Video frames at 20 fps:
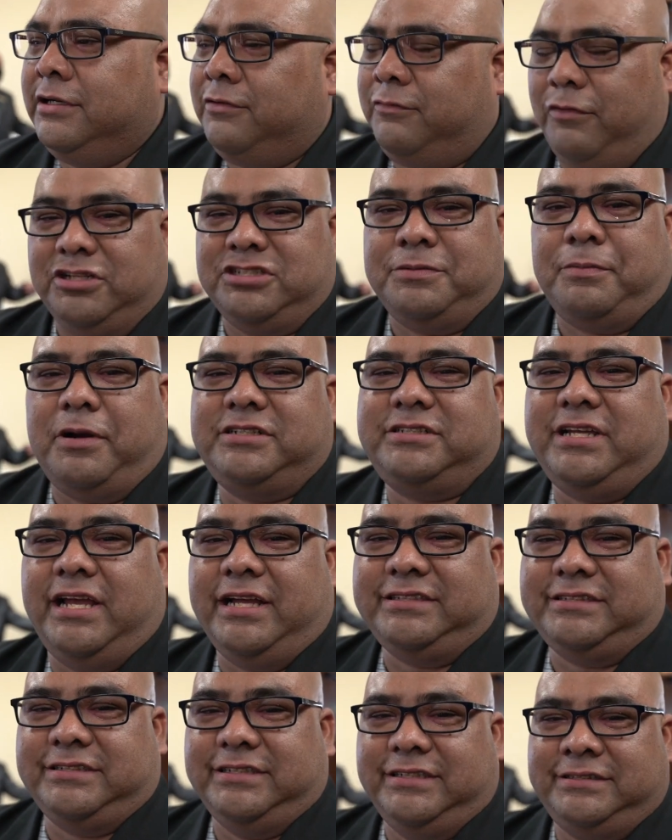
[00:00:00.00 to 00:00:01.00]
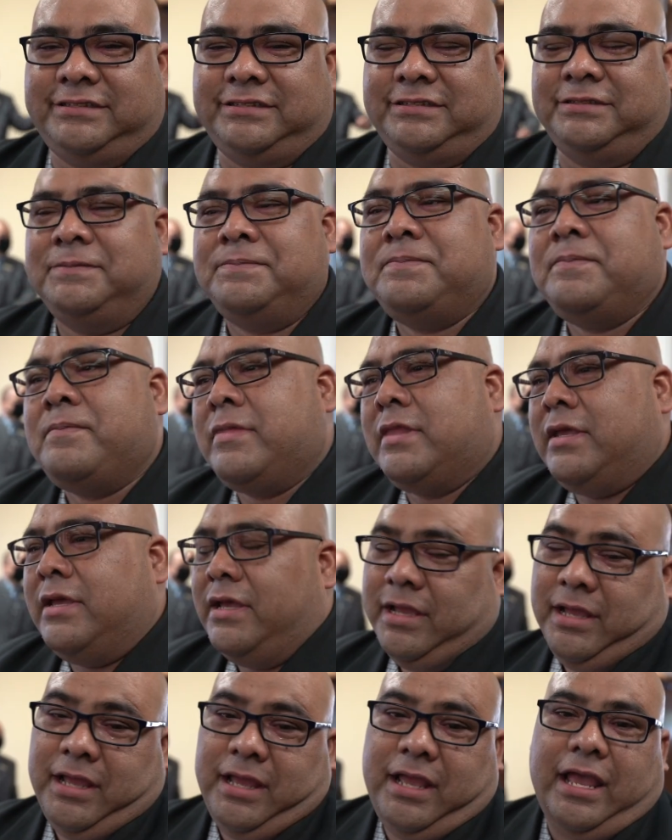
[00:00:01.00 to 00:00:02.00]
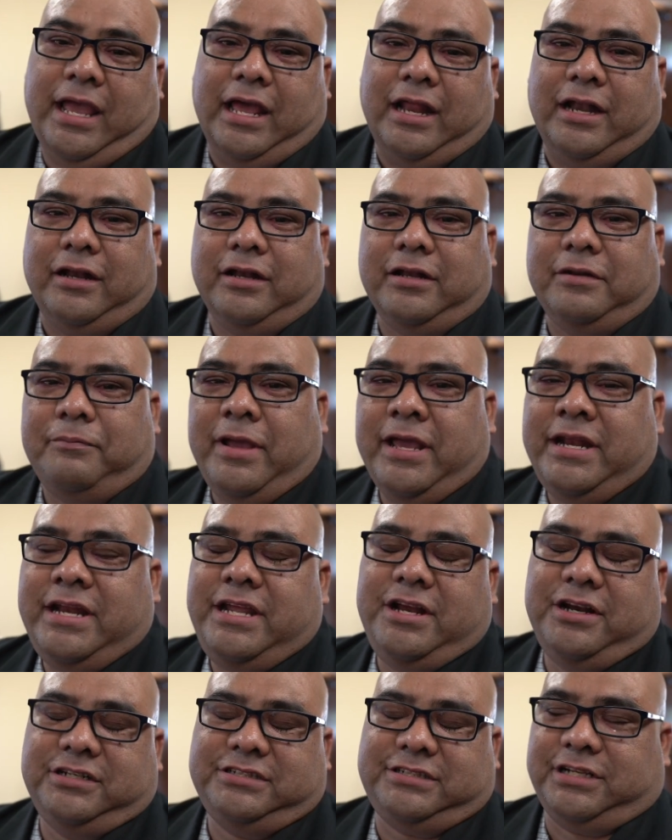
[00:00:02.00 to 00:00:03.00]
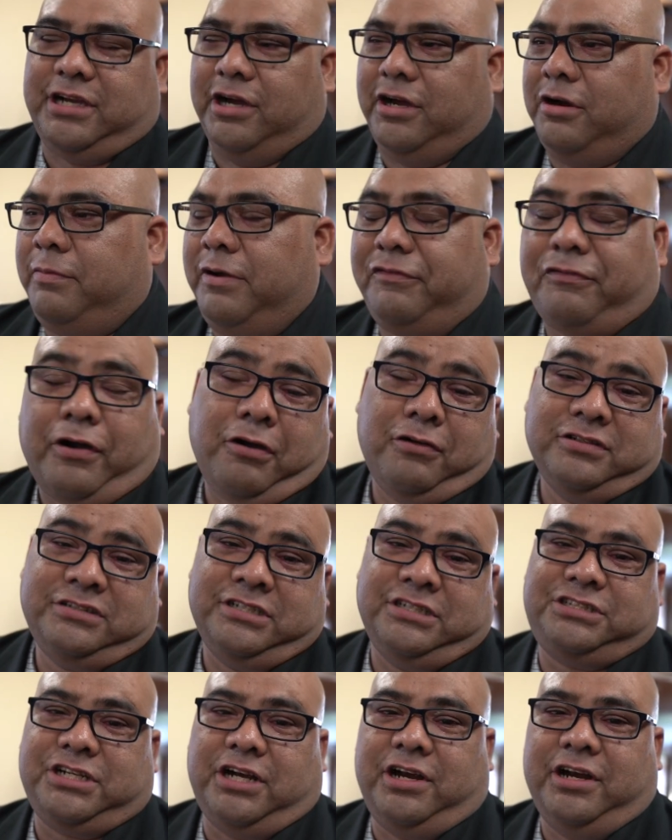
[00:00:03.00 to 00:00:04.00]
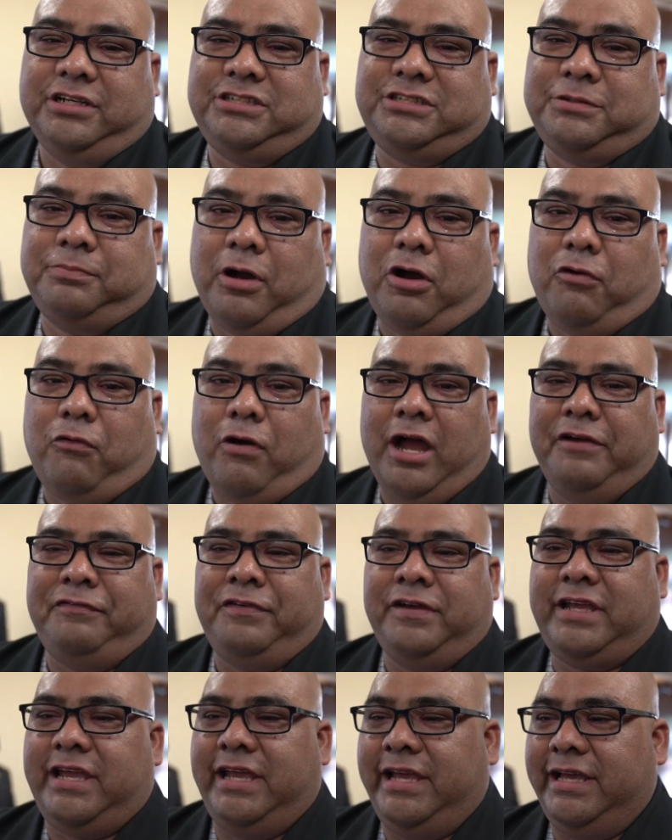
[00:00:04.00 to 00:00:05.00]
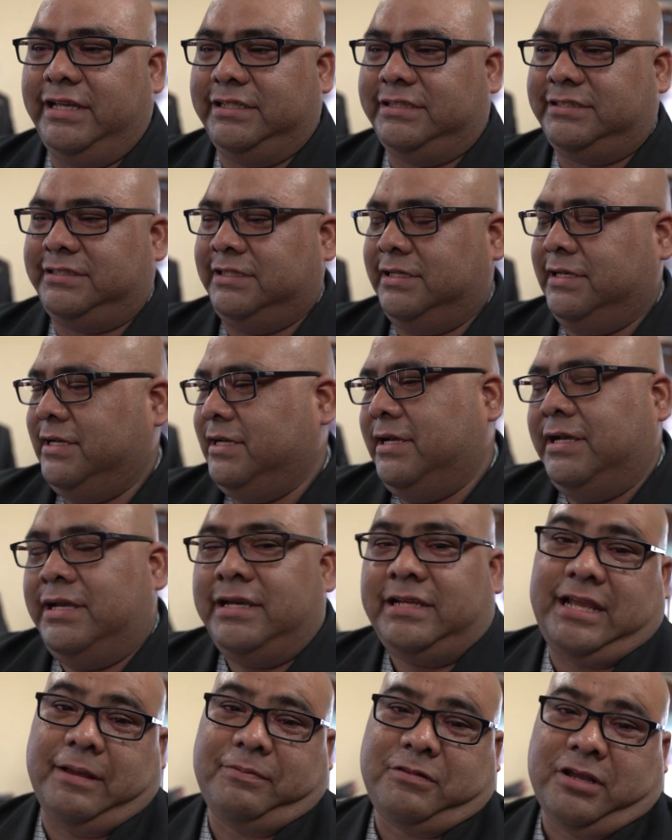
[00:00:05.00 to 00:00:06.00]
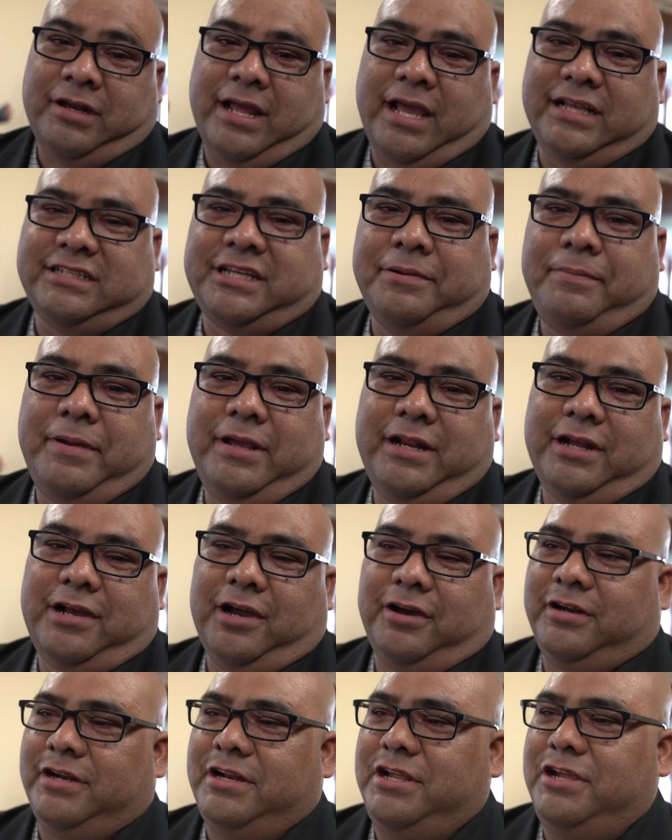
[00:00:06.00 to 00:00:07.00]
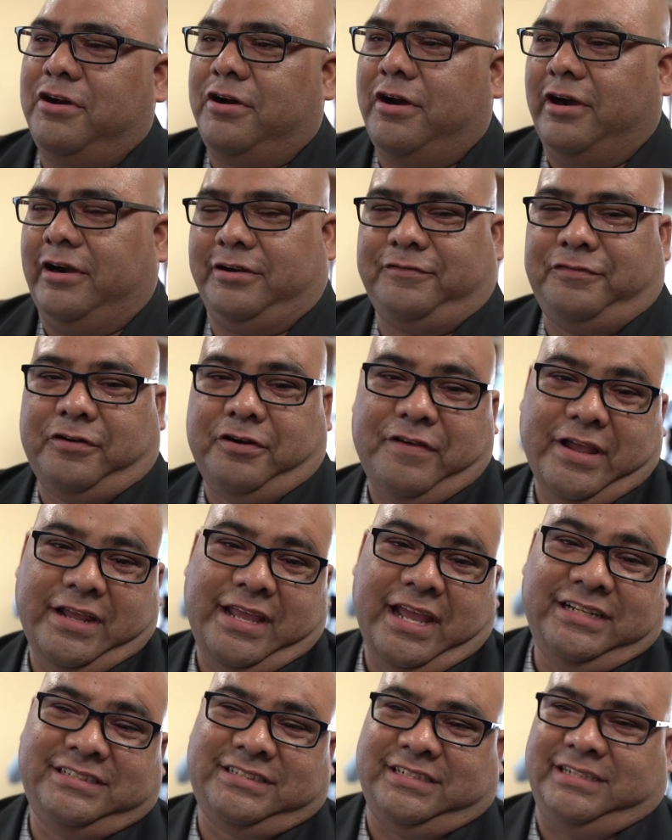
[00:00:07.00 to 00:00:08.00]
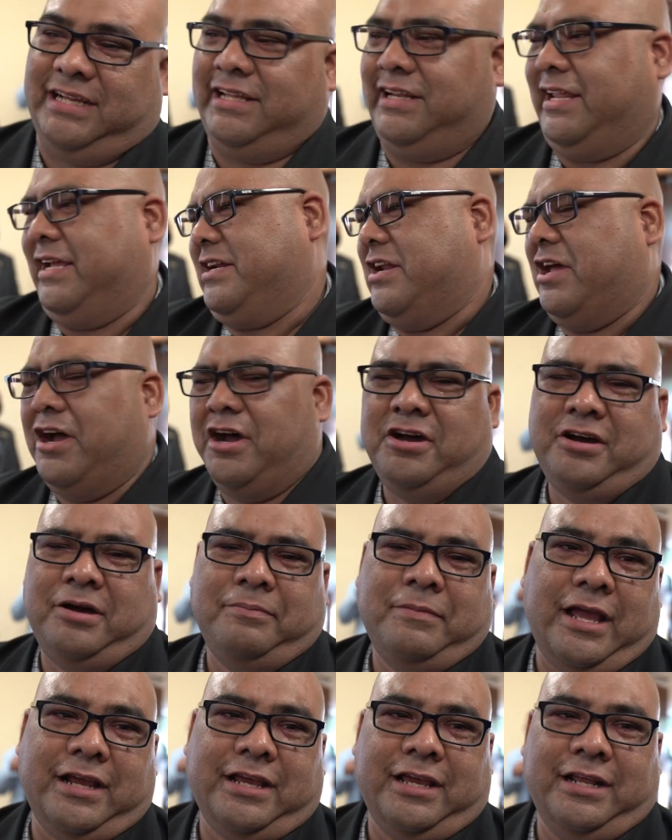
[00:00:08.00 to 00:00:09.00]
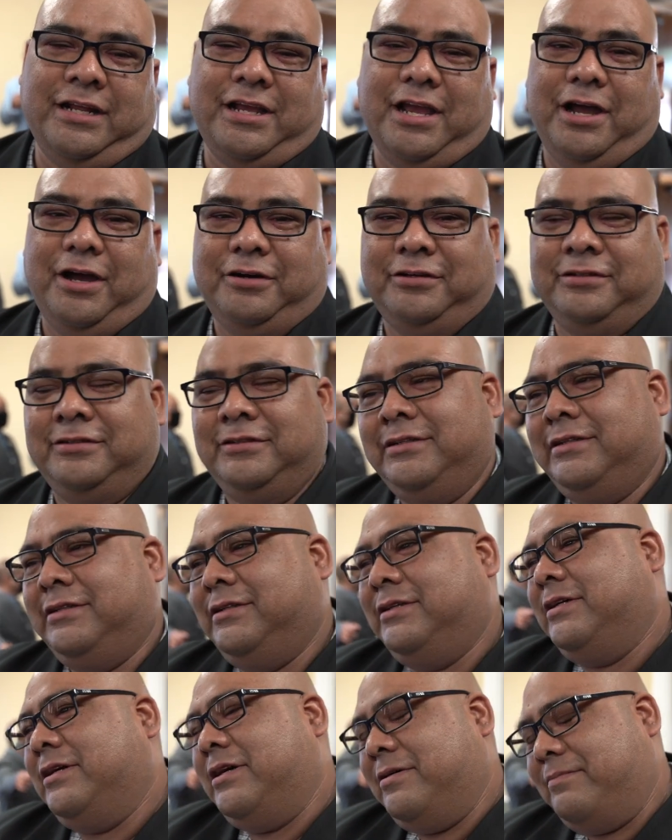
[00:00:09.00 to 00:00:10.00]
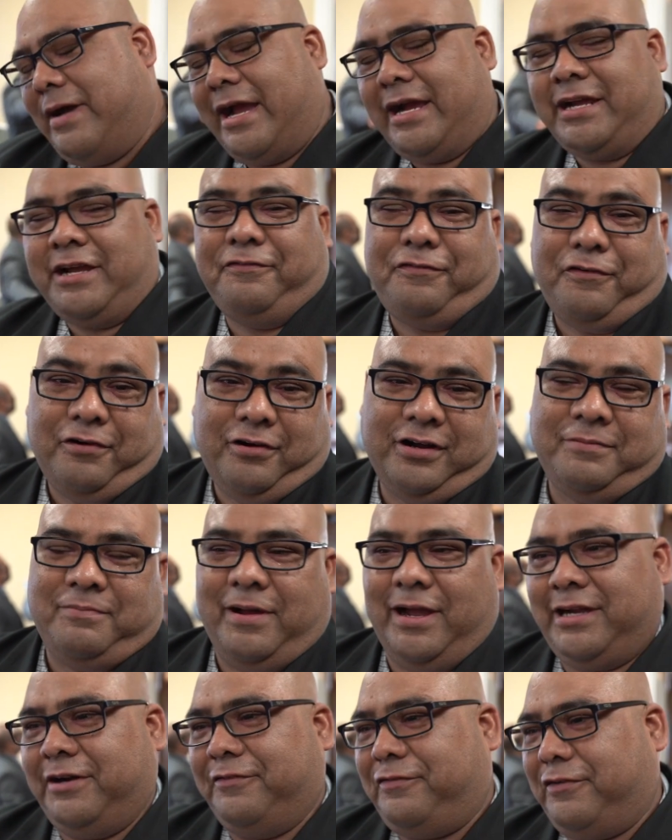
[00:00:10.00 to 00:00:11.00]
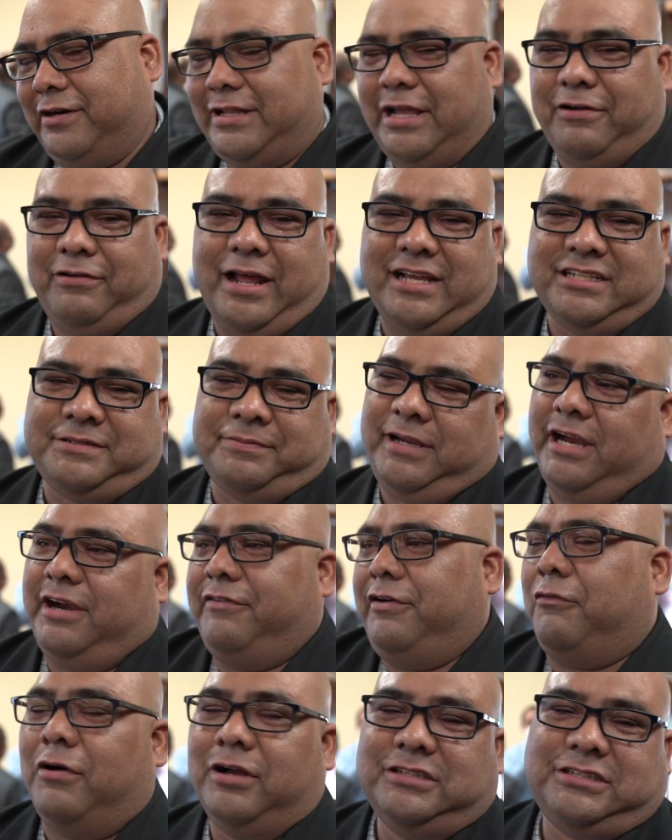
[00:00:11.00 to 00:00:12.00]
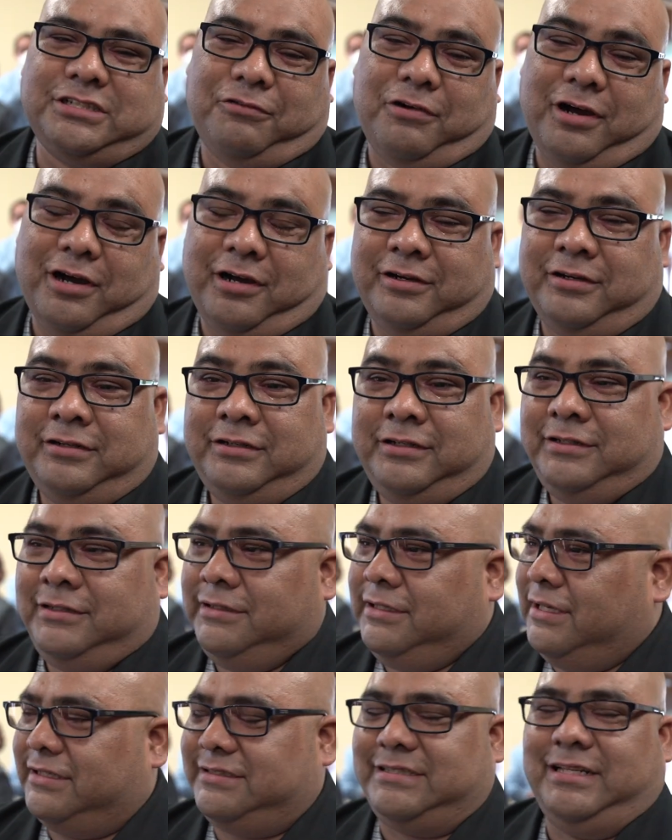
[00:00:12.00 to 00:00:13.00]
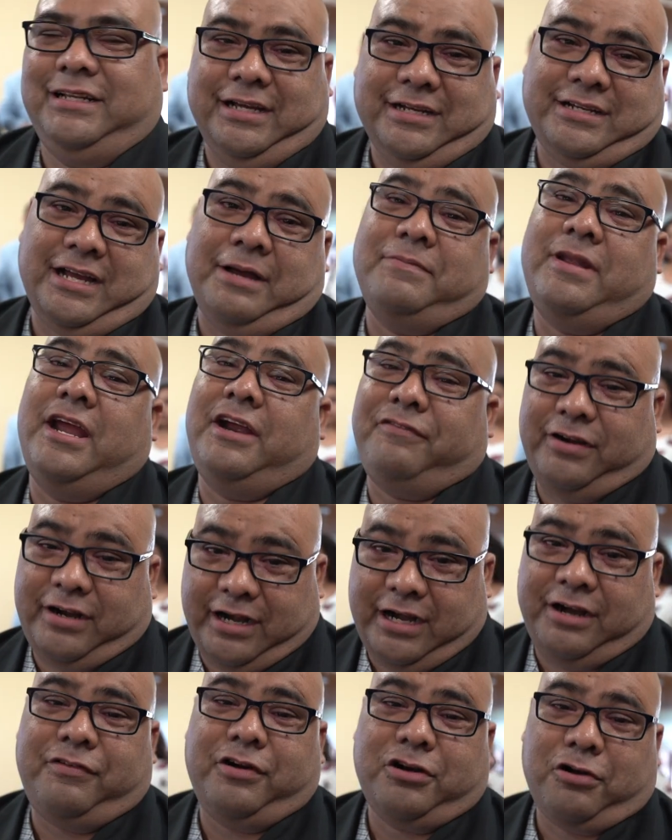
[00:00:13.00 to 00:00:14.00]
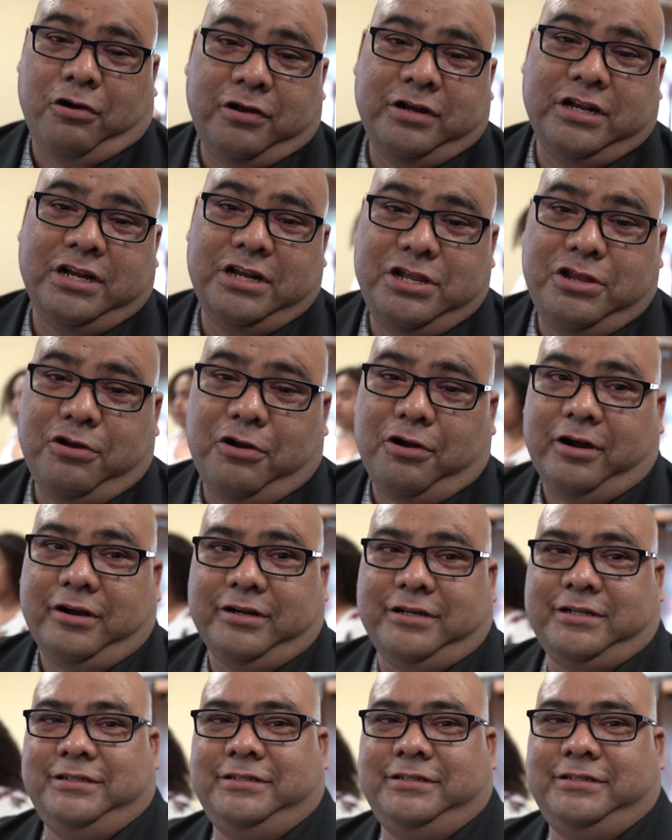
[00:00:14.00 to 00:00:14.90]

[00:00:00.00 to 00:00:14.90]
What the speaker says: Rosenberg, Texas. And many years ago, before I was in church, my wife and kids kept on asking me to go to New York for vacation. I'm like, no, I'm not going to go. Back and forth. They would ask me every once in a while. I said, look, I'm never, ever going to New York.